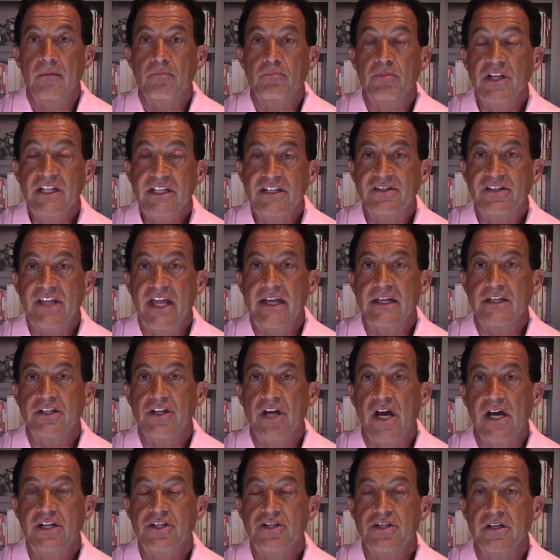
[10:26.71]
Please stay in
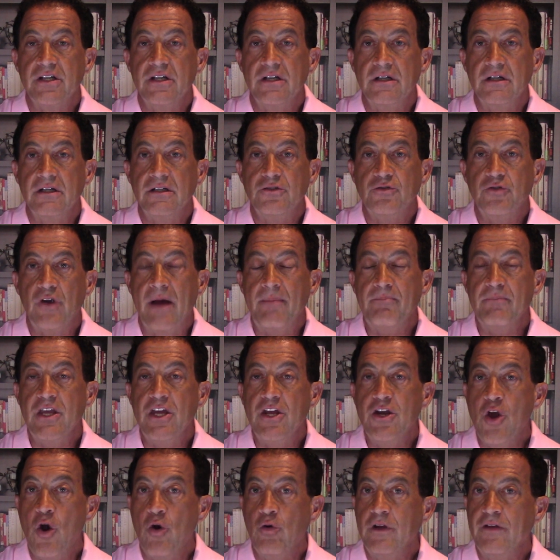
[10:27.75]
touch. Drop me a
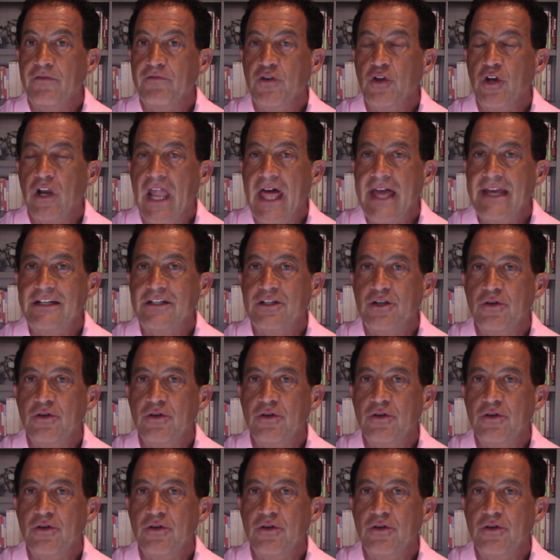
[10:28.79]
note if you'd like